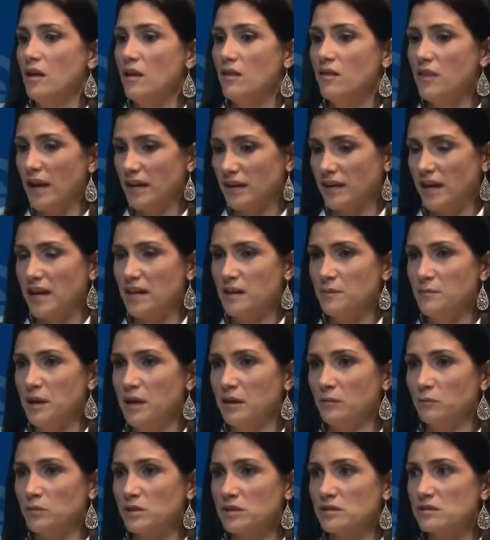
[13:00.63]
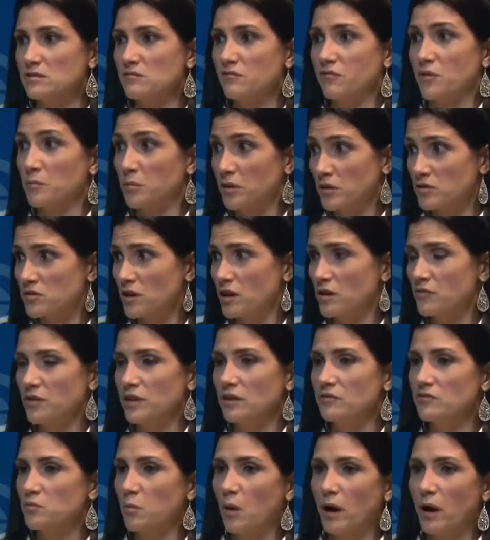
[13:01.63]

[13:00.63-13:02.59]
that came in was from conservatives.